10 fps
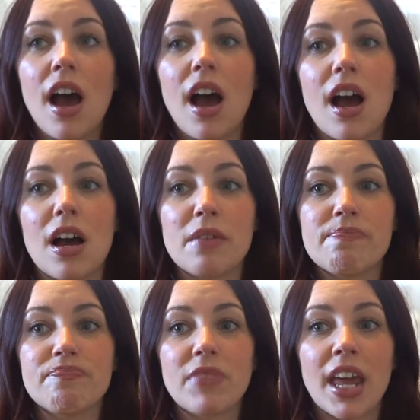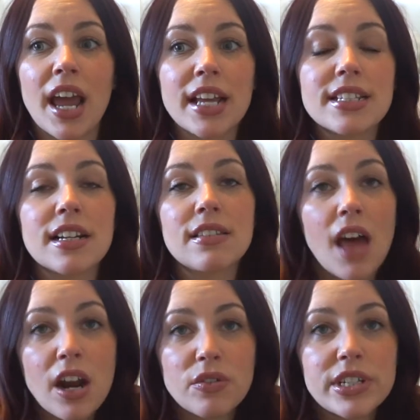And I did a
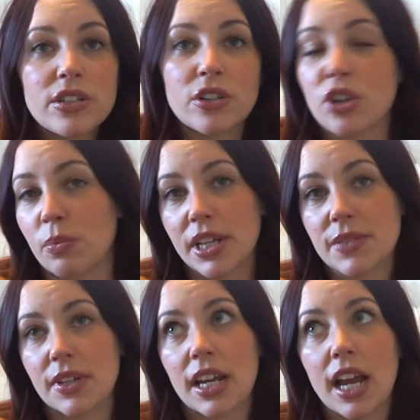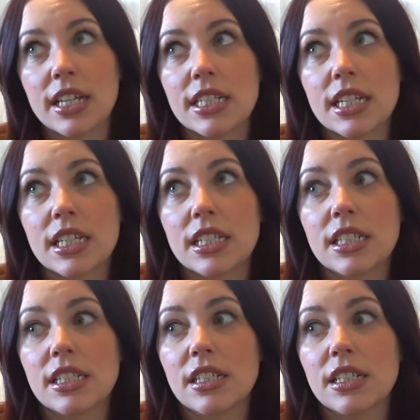lot of research on breastfeeding. I did,